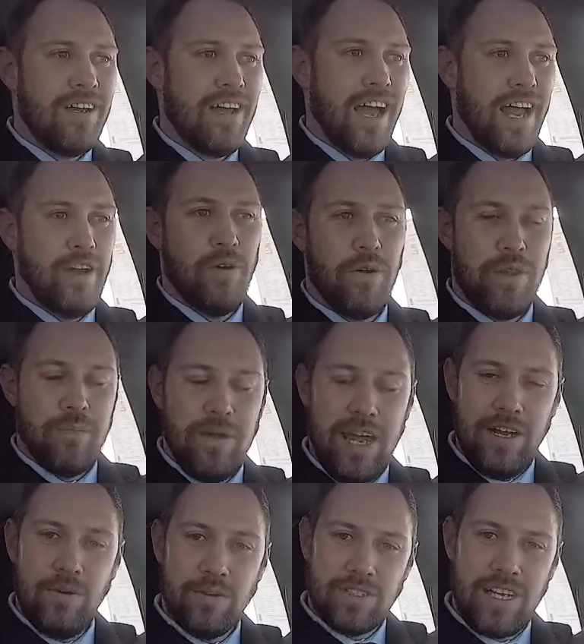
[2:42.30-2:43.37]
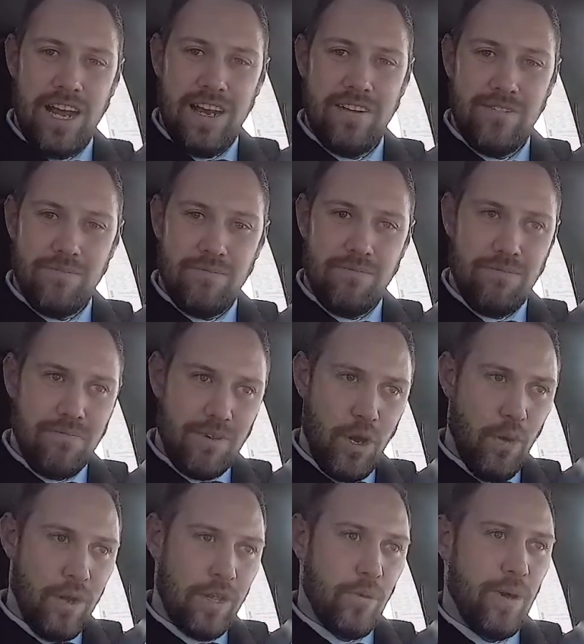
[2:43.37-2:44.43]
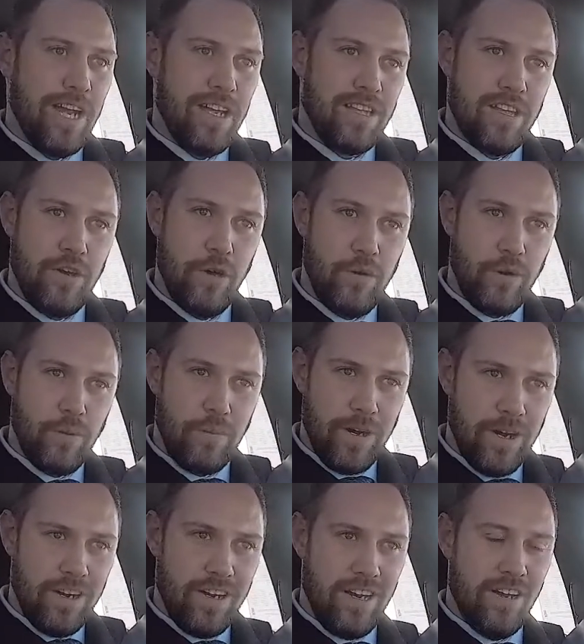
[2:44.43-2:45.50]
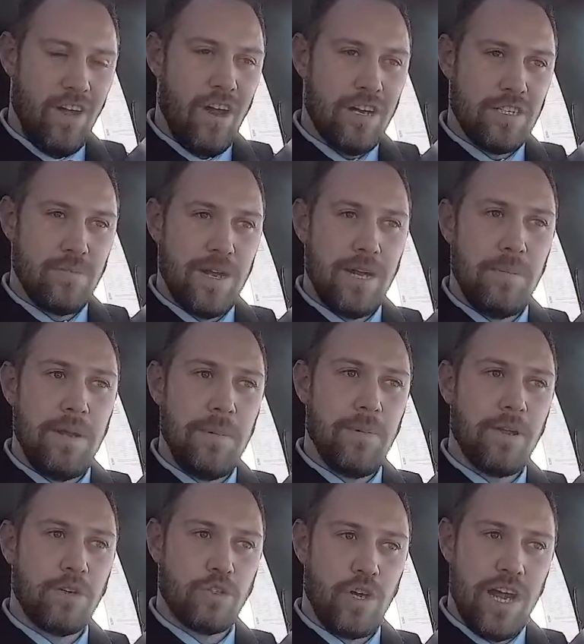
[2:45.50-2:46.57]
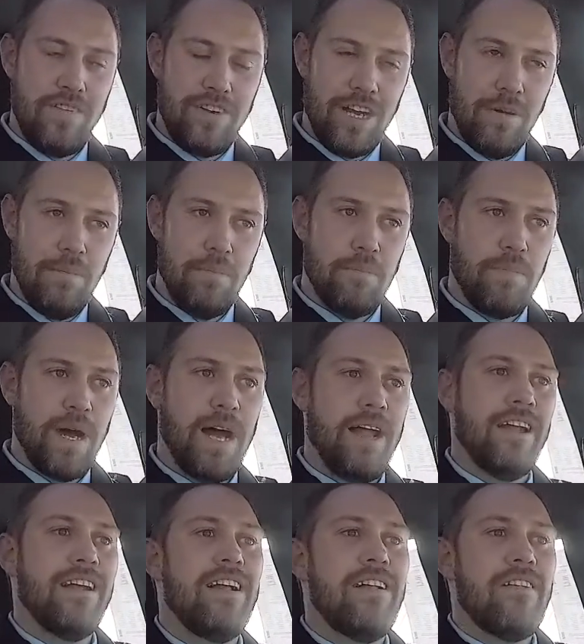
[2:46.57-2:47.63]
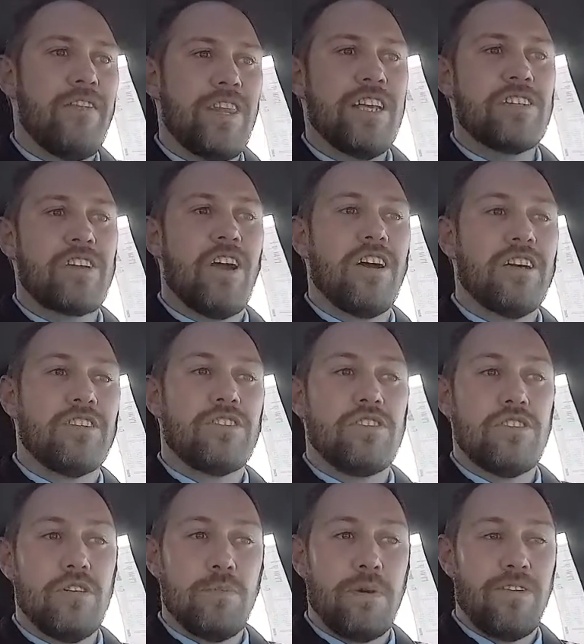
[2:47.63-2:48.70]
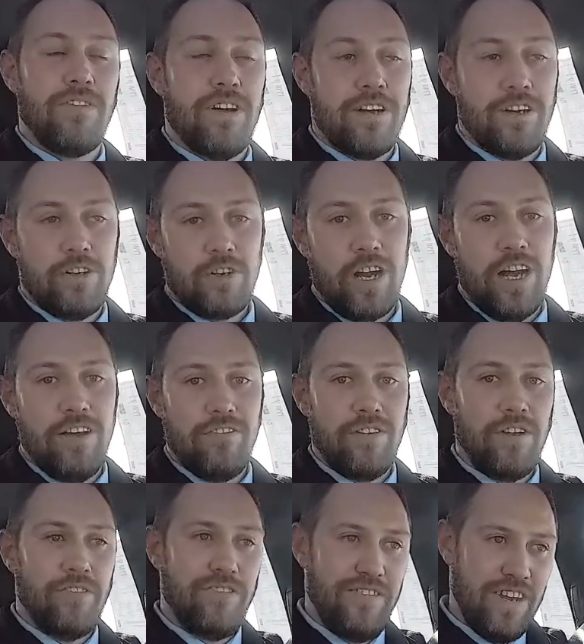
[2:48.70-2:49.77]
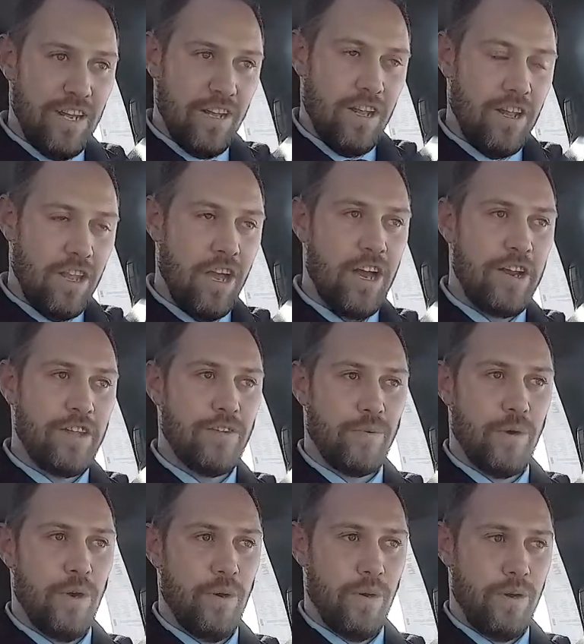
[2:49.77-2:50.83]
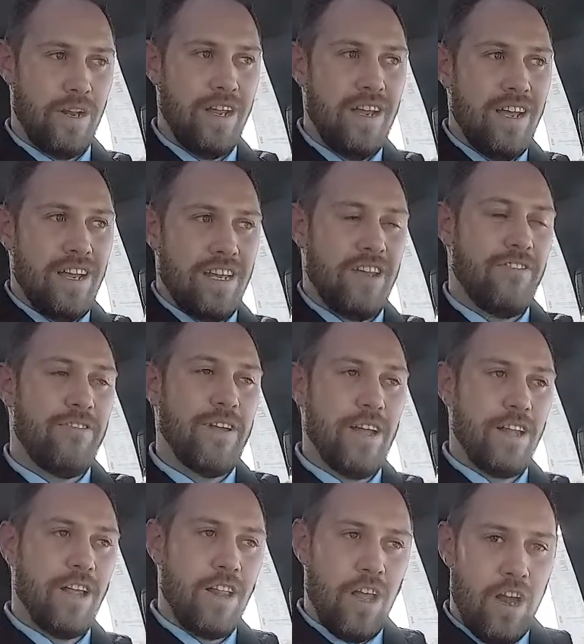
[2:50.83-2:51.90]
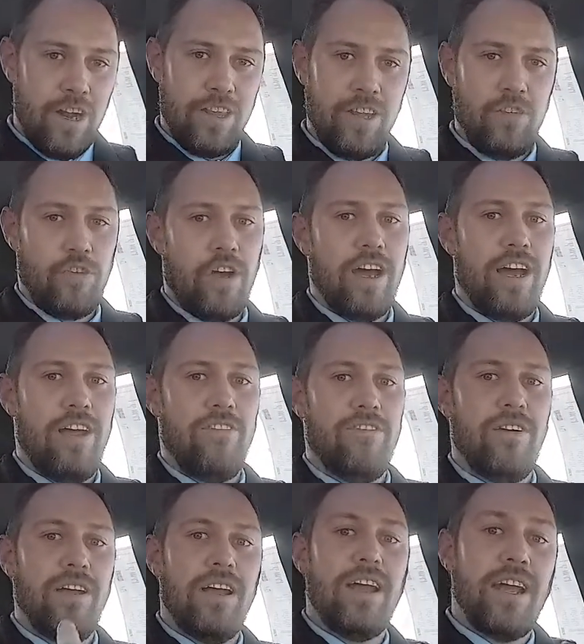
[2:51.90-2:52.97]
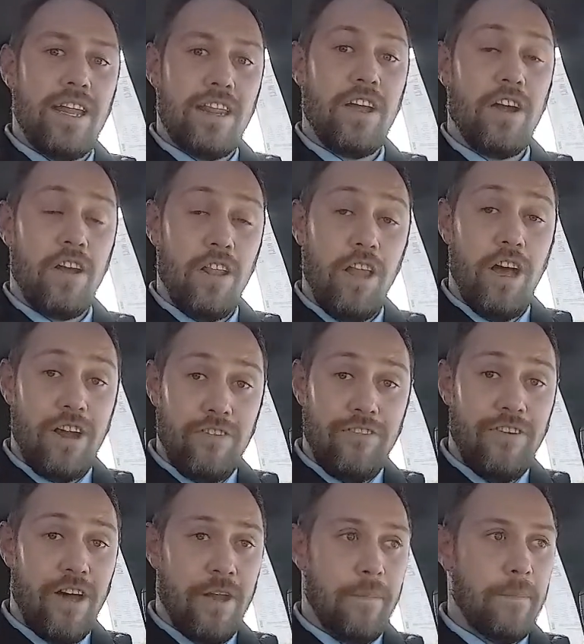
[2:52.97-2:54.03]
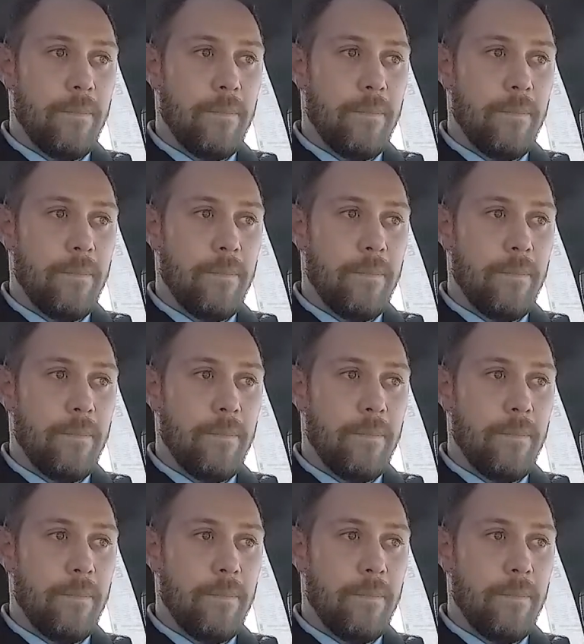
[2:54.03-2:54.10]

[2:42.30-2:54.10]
I know the manual's kind of going the way of the dodo bird and not as many people are driving them, but this car is super fun to drive. You feel a lot of the road, you feel a lot of the drive. They're a lot of fun.